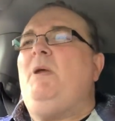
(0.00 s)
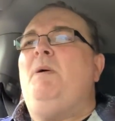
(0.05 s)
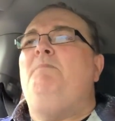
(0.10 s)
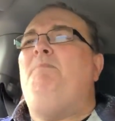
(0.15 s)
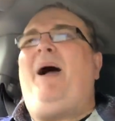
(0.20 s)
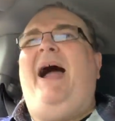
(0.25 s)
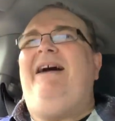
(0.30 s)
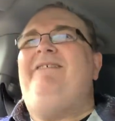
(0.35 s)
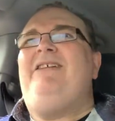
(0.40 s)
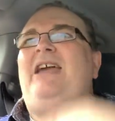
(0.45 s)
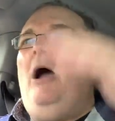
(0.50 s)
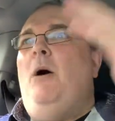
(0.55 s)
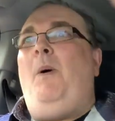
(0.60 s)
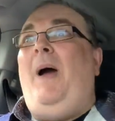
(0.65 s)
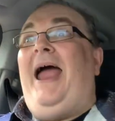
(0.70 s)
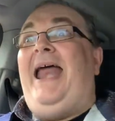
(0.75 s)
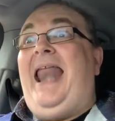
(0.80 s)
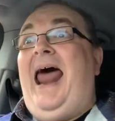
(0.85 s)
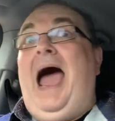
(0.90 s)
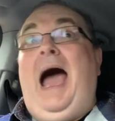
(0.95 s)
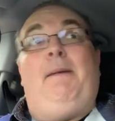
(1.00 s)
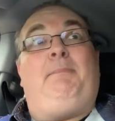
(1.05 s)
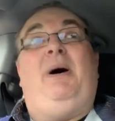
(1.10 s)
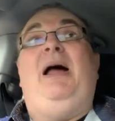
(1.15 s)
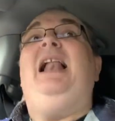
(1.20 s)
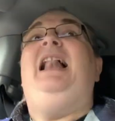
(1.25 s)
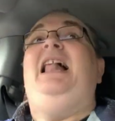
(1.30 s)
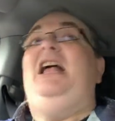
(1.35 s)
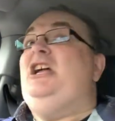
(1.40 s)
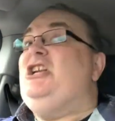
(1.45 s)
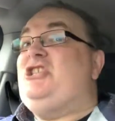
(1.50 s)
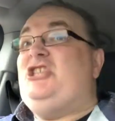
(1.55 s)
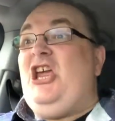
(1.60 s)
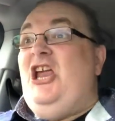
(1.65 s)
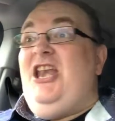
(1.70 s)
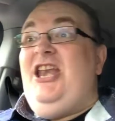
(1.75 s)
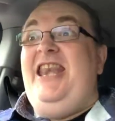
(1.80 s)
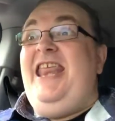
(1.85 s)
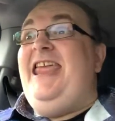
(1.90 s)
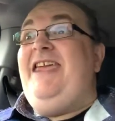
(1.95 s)
Barrier went up.
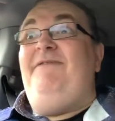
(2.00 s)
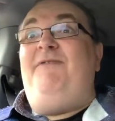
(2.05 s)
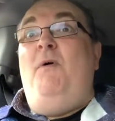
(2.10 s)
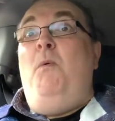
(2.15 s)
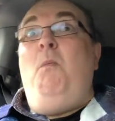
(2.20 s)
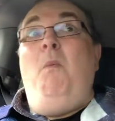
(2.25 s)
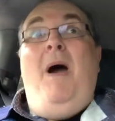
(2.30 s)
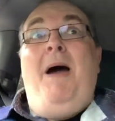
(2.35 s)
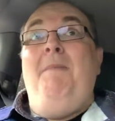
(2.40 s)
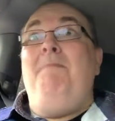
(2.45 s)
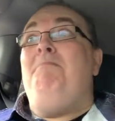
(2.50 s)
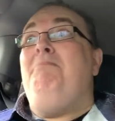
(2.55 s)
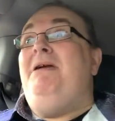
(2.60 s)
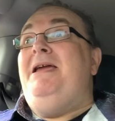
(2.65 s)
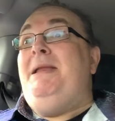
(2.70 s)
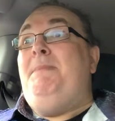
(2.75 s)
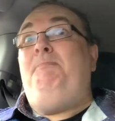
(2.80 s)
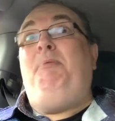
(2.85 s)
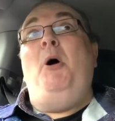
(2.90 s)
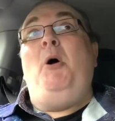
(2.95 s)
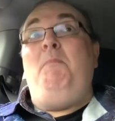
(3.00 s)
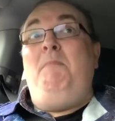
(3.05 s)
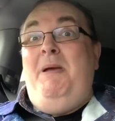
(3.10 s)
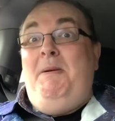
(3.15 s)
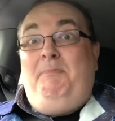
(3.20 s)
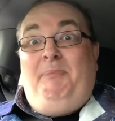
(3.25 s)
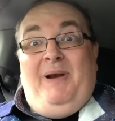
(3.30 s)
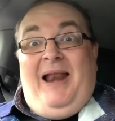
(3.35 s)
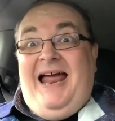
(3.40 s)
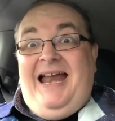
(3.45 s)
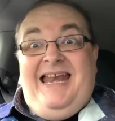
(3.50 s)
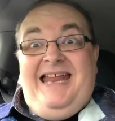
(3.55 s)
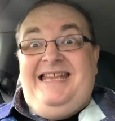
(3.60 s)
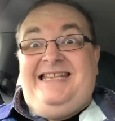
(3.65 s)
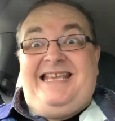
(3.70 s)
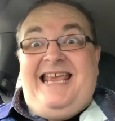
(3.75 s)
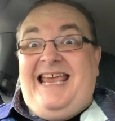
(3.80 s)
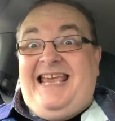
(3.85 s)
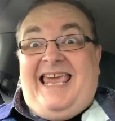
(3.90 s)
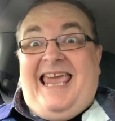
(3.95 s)
Didn't even want me to put my bloody
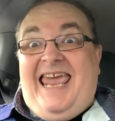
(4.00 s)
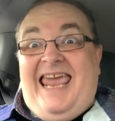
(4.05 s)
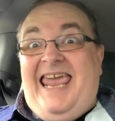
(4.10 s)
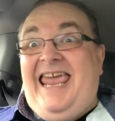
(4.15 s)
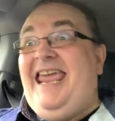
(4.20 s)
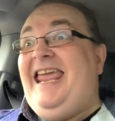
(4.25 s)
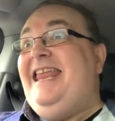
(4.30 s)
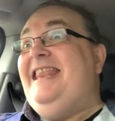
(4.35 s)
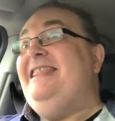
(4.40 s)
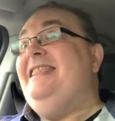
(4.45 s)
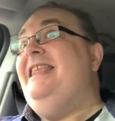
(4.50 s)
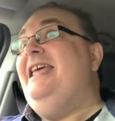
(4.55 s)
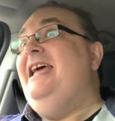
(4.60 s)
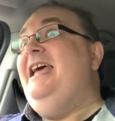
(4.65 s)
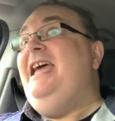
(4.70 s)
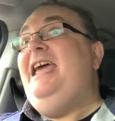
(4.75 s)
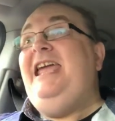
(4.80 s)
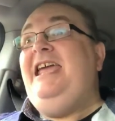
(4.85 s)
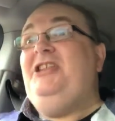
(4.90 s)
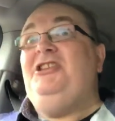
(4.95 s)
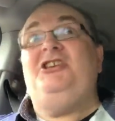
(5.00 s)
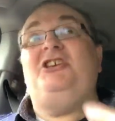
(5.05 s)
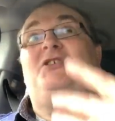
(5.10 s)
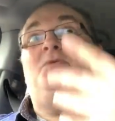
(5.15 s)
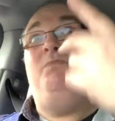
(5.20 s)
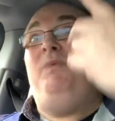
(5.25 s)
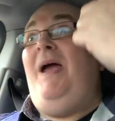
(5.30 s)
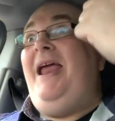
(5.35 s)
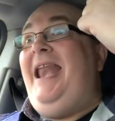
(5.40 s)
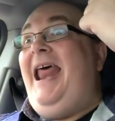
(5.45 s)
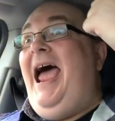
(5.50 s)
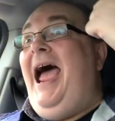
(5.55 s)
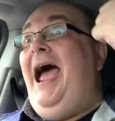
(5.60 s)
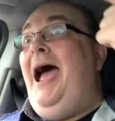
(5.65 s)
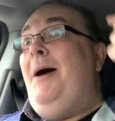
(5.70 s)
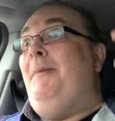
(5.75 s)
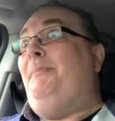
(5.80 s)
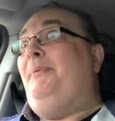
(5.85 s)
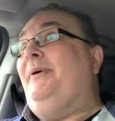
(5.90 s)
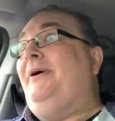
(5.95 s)
ticket in. It just went
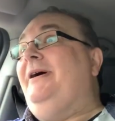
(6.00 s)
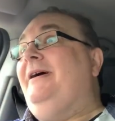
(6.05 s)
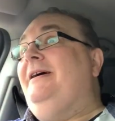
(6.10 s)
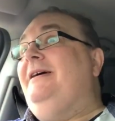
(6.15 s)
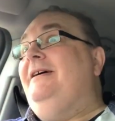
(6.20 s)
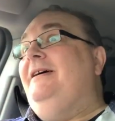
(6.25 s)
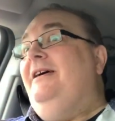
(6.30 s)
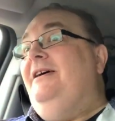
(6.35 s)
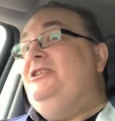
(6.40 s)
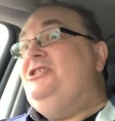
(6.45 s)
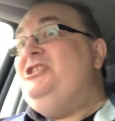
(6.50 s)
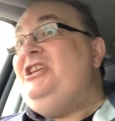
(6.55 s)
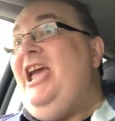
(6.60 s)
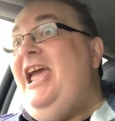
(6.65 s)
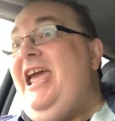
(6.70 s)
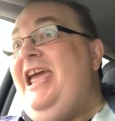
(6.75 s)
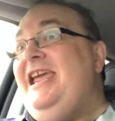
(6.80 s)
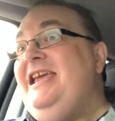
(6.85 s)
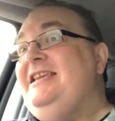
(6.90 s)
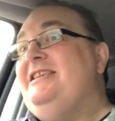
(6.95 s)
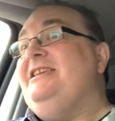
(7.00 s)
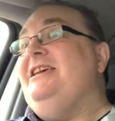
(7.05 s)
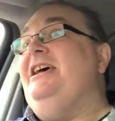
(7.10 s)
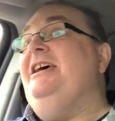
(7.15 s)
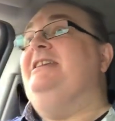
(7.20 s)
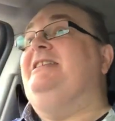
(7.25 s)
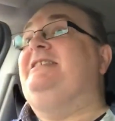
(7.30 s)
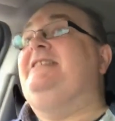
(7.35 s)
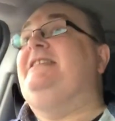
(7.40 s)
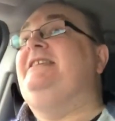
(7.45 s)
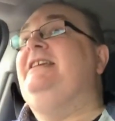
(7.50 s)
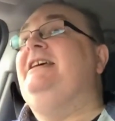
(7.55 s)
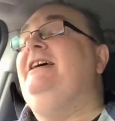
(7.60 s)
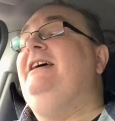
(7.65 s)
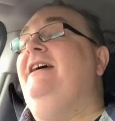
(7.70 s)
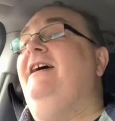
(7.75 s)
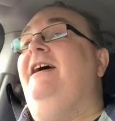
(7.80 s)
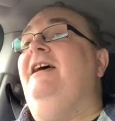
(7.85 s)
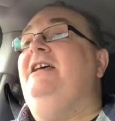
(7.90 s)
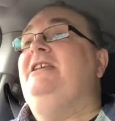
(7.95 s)
up. Jesus.
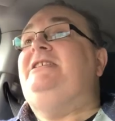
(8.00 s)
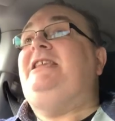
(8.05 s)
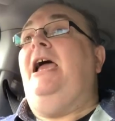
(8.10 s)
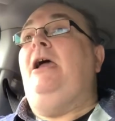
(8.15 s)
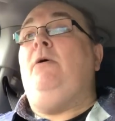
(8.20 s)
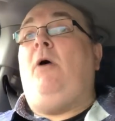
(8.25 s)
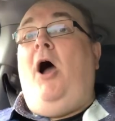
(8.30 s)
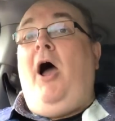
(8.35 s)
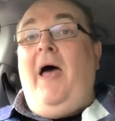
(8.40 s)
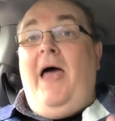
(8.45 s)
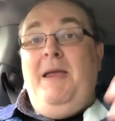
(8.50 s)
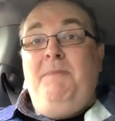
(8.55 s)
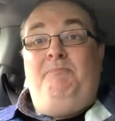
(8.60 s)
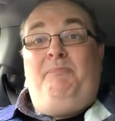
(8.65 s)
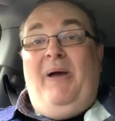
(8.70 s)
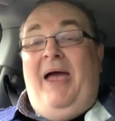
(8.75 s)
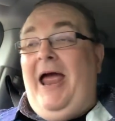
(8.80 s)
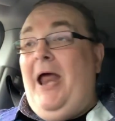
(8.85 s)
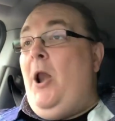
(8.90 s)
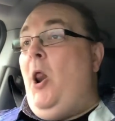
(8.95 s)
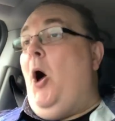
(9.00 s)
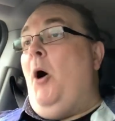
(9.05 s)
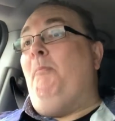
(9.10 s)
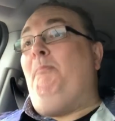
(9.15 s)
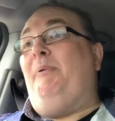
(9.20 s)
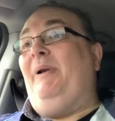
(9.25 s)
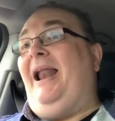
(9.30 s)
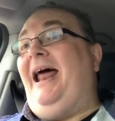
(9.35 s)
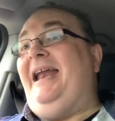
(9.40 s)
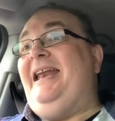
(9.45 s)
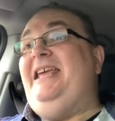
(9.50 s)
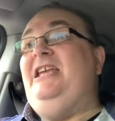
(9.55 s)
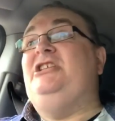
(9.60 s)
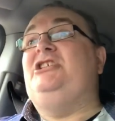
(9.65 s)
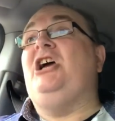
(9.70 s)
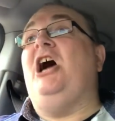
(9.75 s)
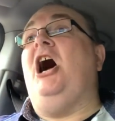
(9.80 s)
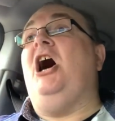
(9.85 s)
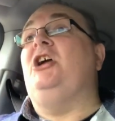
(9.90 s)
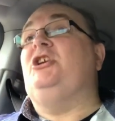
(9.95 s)
So I better not bloody
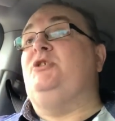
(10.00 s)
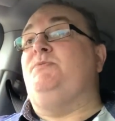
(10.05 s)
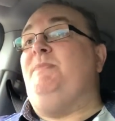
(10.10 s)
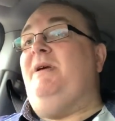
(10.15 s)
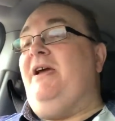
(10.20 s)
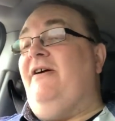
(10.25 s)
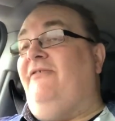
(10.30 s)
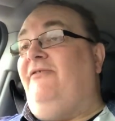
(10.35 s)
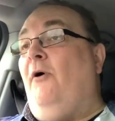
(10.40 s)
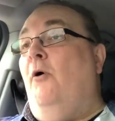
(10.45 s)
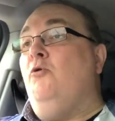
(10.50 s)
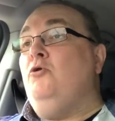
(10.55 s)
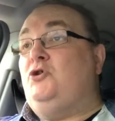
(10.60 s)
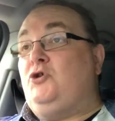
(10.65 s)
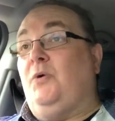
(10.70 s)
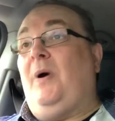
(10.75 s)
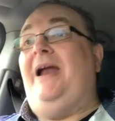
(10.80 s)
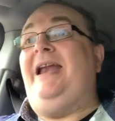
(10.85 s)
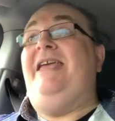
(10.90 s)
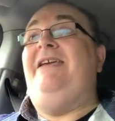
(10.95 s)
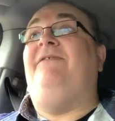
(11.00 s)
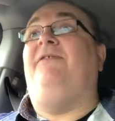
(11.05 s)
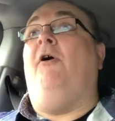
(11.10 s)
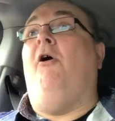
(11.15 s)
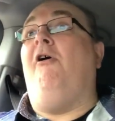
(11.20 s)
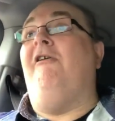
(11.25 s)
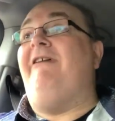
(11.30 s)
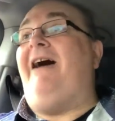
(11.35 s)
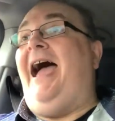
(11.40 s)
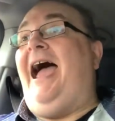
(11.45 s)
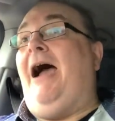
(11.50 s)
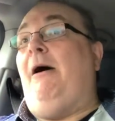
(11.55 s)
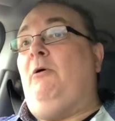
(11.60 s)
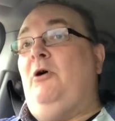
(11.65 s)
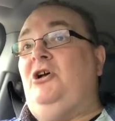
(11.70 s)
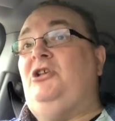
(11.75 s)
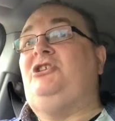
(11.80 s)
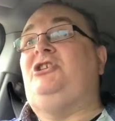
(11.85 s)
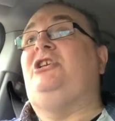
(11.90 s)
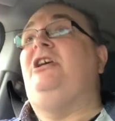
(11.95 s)
charge me a full 24
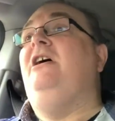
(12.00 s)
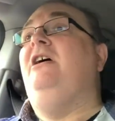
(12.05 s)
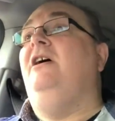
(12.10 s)
hours